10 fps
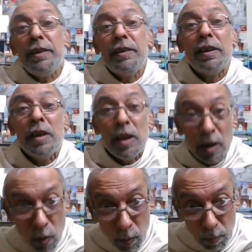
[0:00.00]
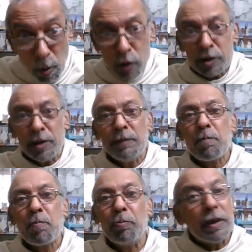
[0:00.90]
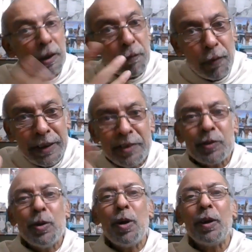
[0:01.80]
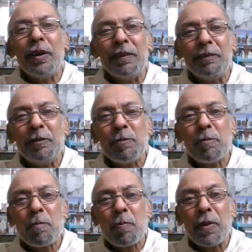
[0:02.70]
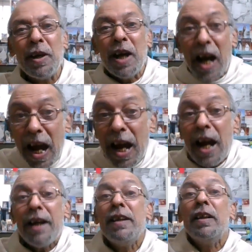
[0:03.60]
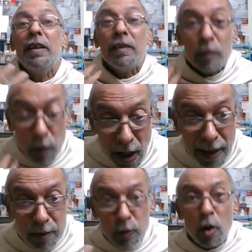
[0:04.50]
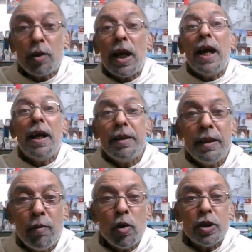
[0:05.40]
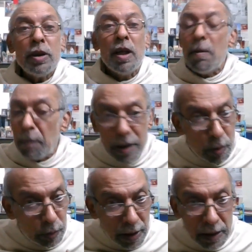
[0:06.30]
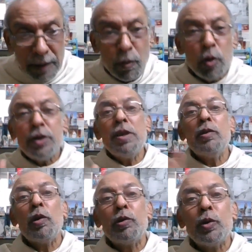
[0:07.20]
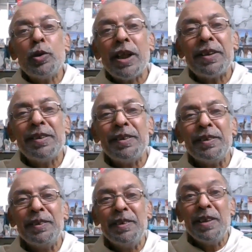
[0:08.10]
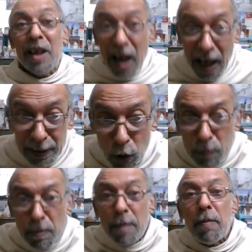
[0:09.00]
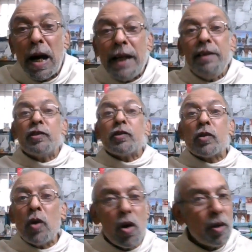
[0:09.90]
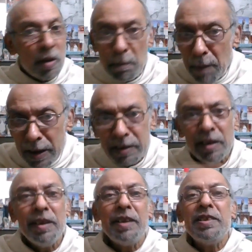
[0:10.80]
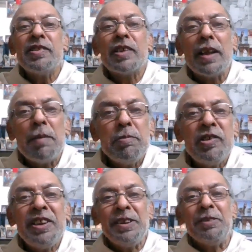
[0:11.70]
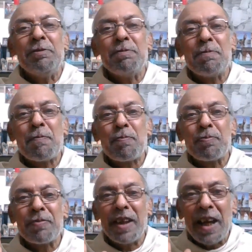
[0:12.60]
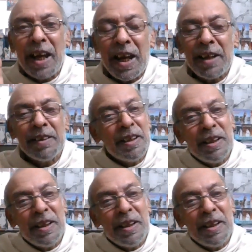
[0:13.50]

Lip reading: in the boat, but that faith has gone. I had thought I had devotion, but no, that devotion is also shattered. I thought my mind is strong, but it is clumsy. And